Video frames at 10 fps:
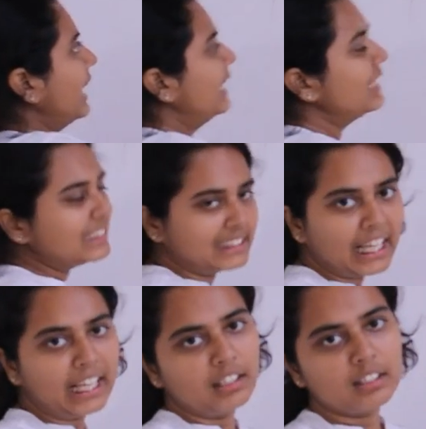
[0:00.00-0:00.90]
In a
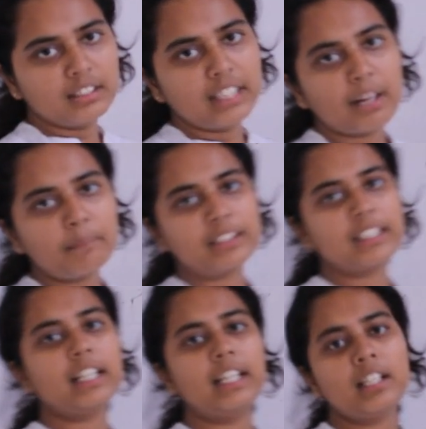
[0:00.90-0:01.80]
sale, there are
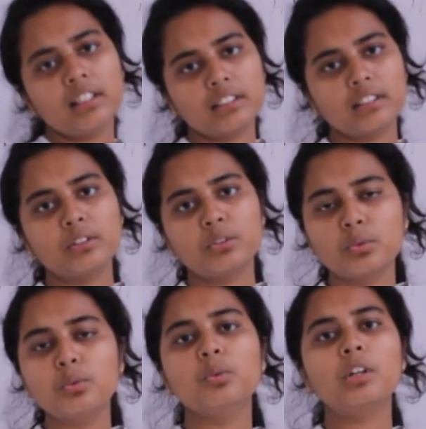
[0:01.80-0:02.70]
basically
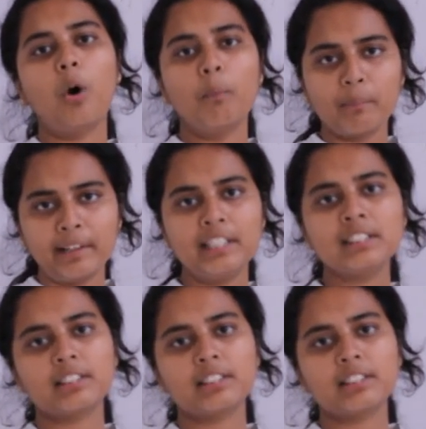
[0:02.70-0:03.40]
2 components